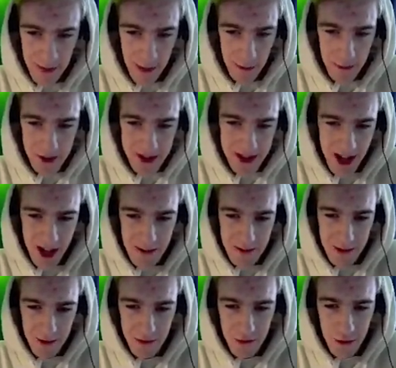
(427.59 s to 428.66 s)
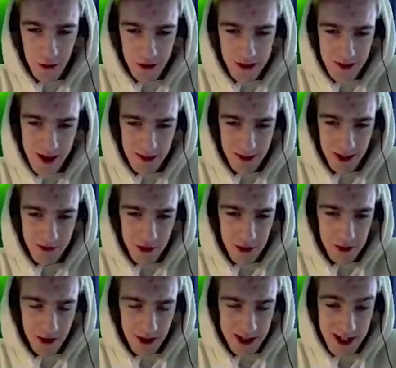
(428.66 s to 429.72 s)
That one time you forced me to play
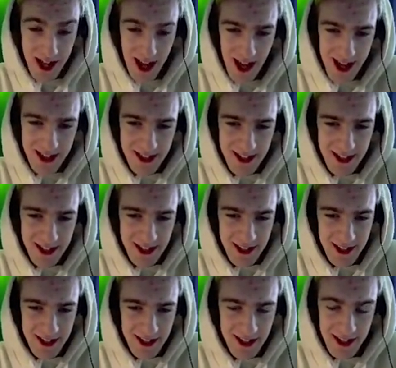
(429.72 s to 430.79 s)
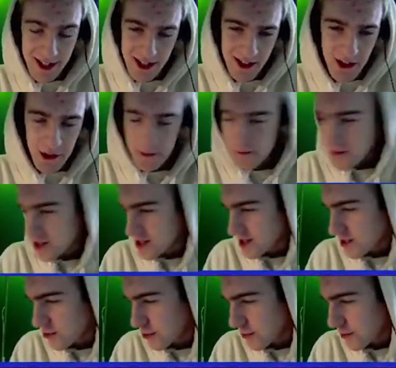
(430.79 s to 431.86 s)
Roblox and I hated it. You know, just the
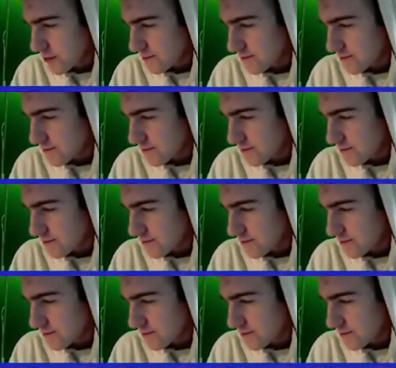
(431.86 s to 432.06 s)
normal.